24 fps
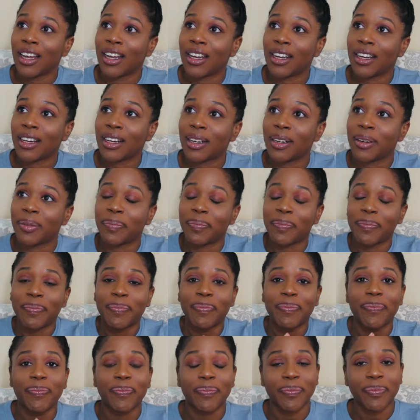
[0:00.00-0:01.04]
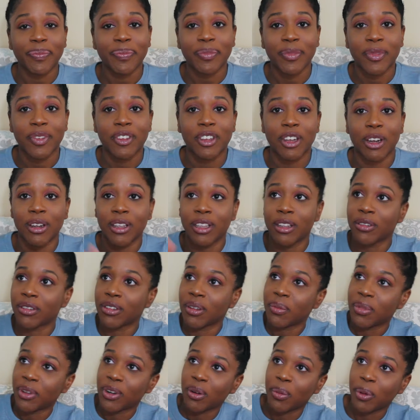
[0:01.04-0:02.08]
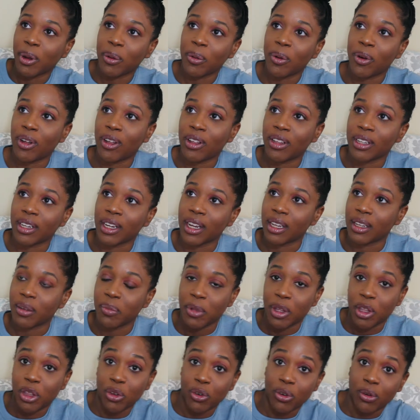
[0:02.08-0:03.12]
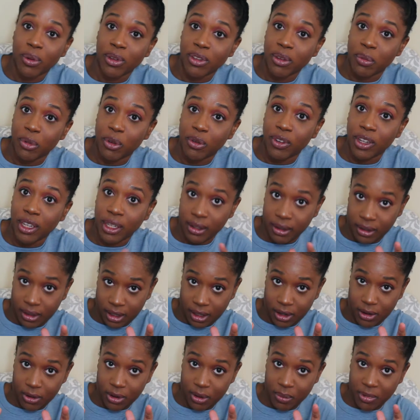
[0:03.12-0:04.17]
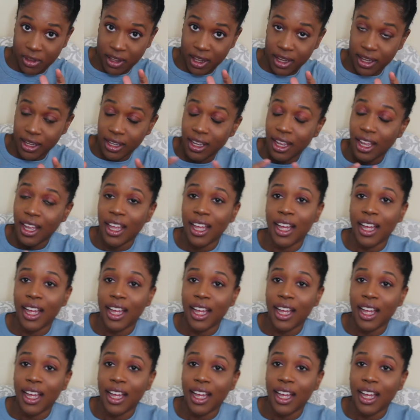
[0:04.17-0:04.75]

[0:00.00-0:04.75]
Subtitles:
sorry, there's something on my wall and I had to make sure it wasn't moving. You know what I'm saying?